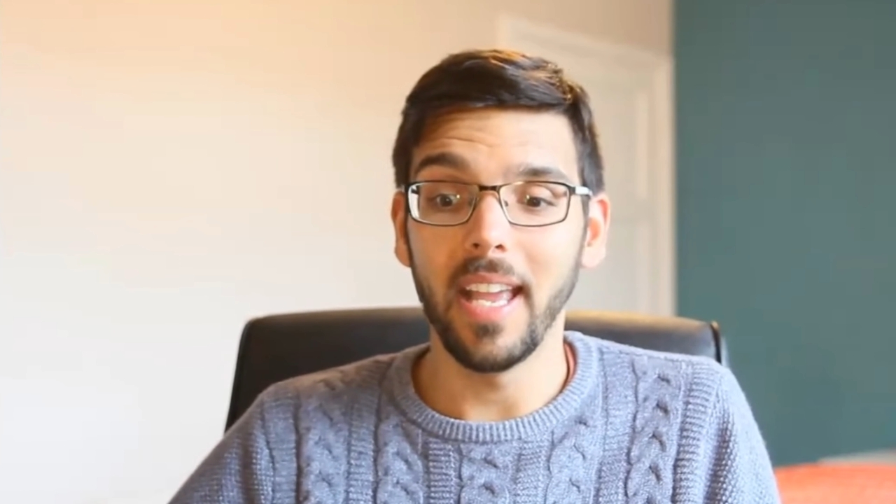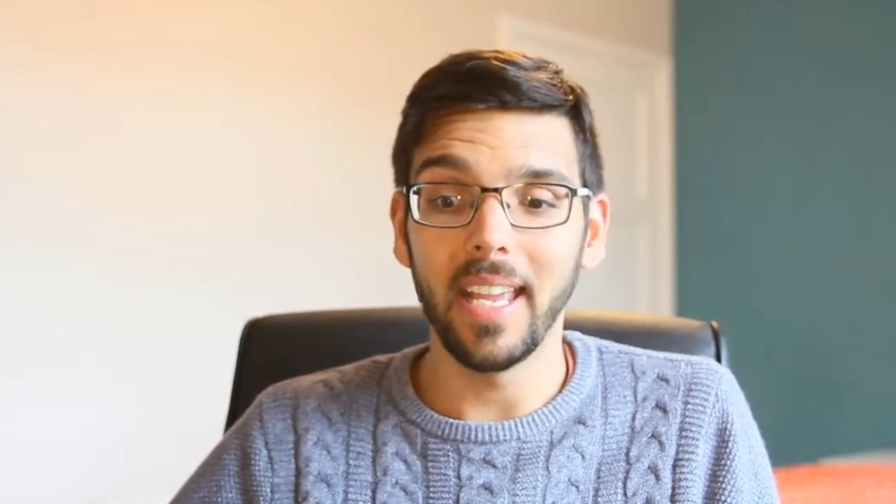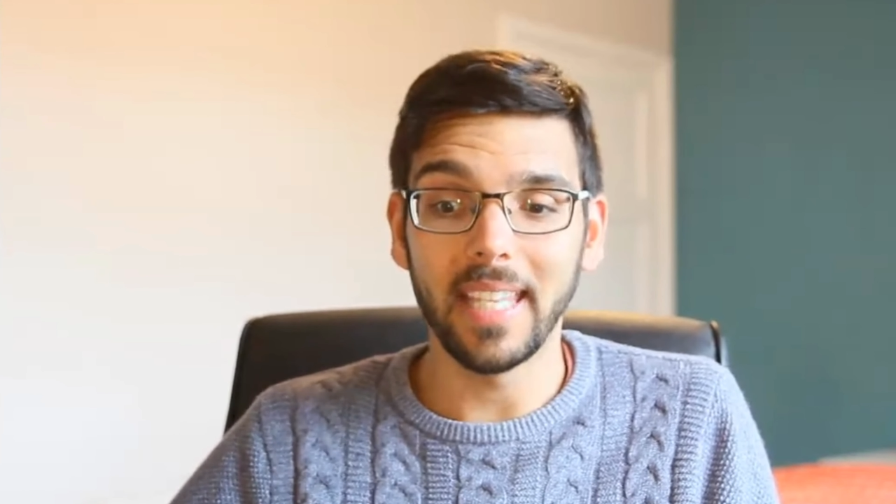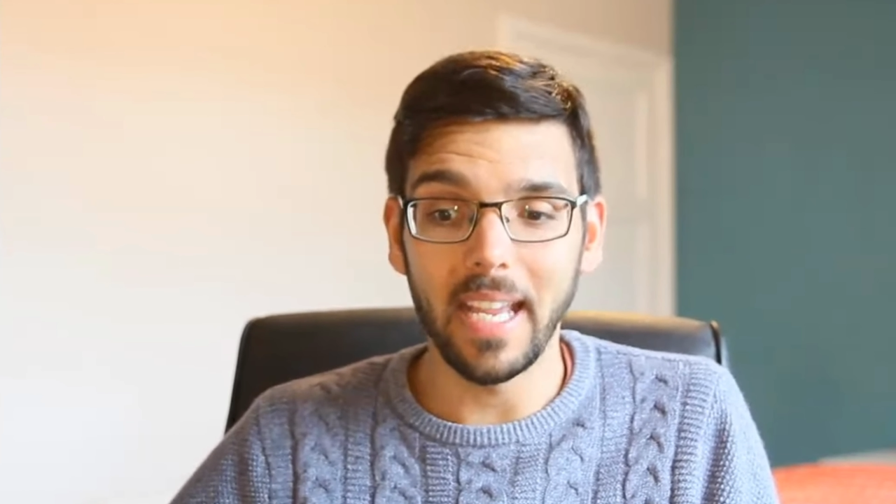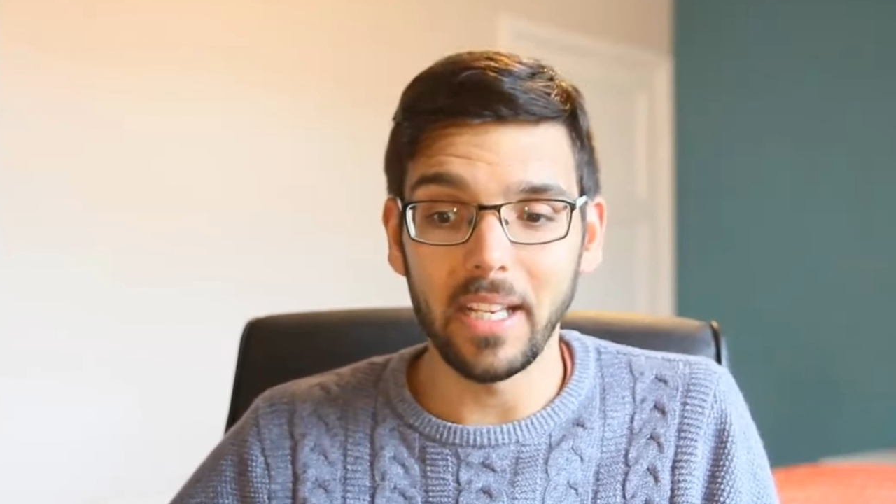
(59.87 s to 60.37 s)

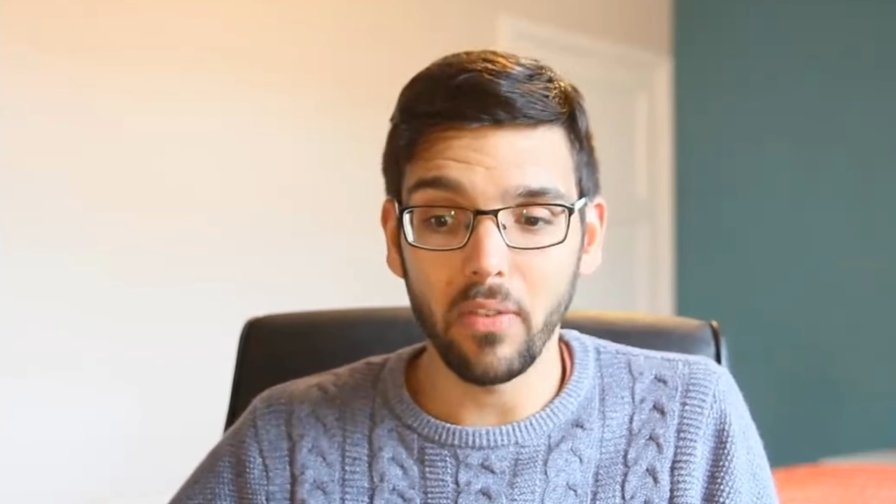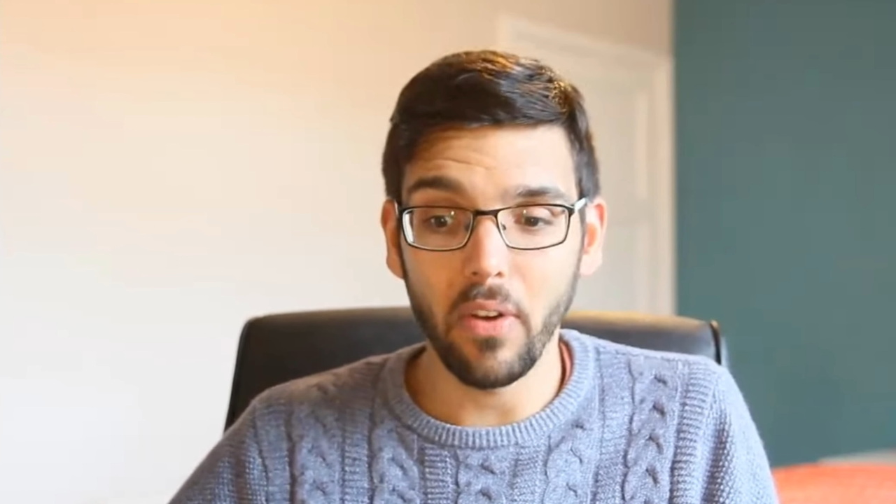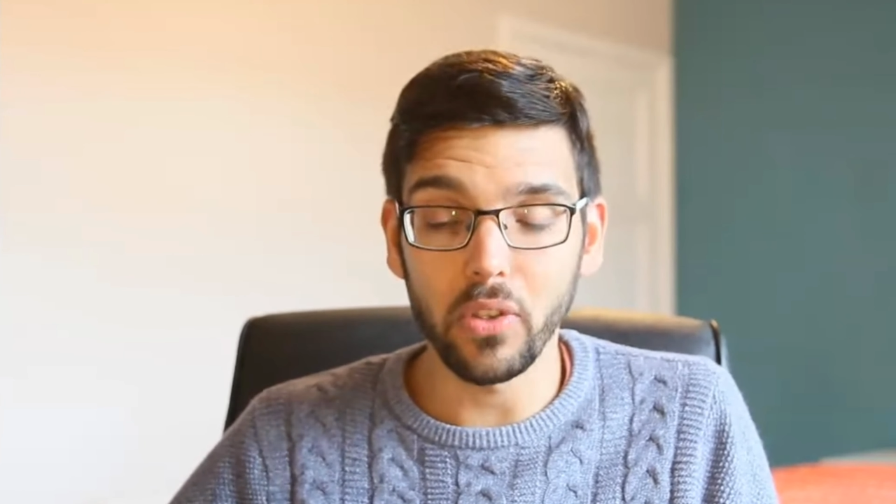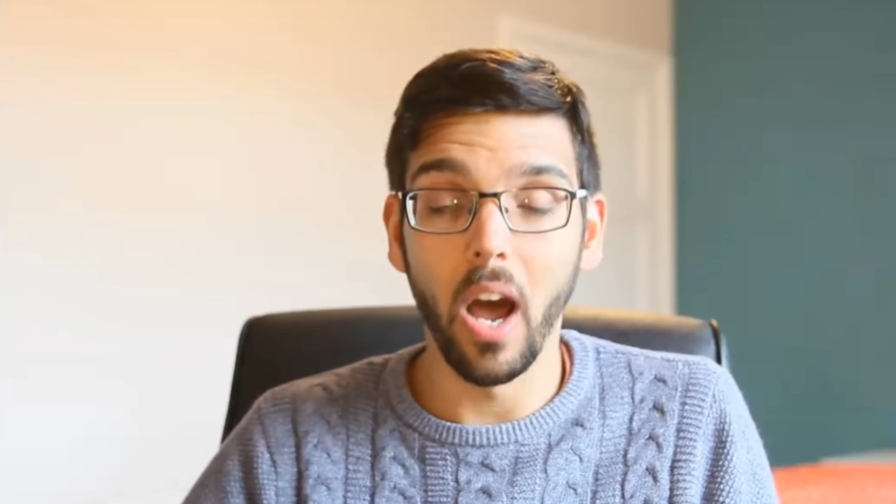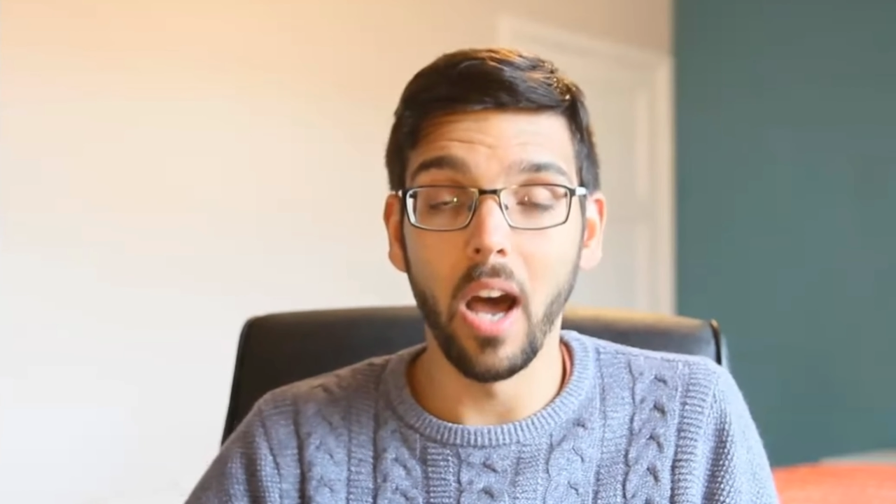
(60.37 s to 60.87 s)
against
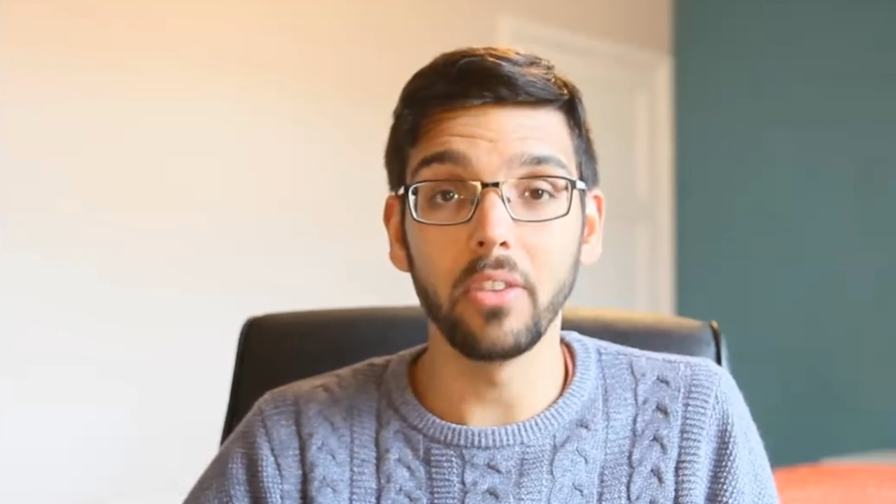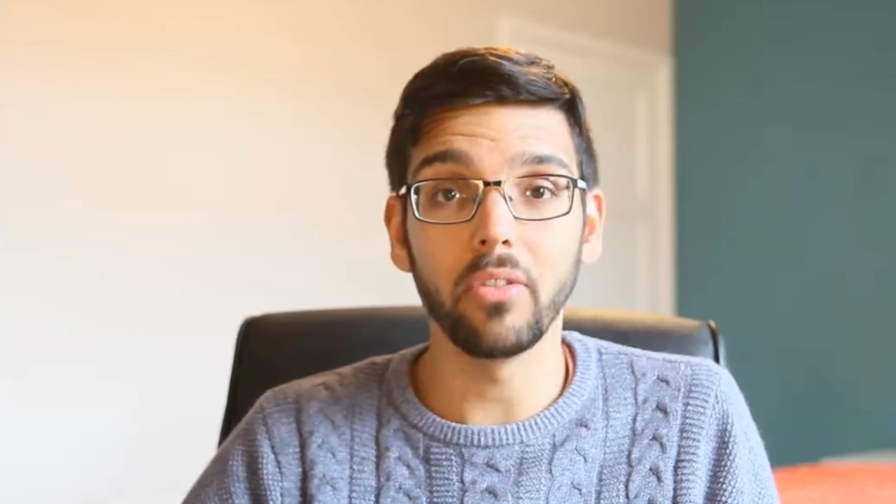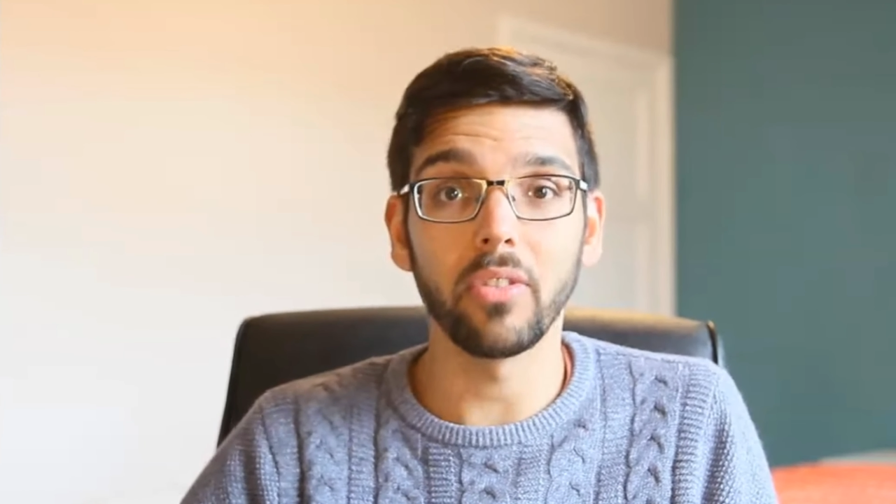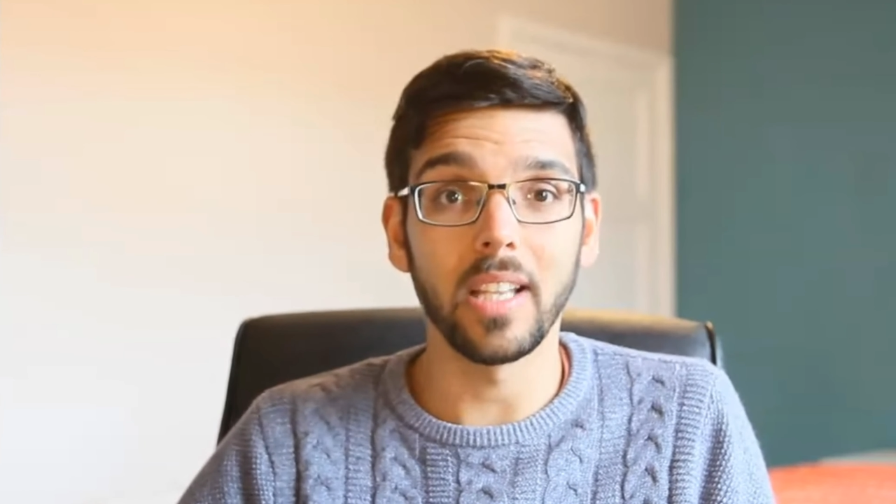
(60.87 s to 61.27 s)
those hundreds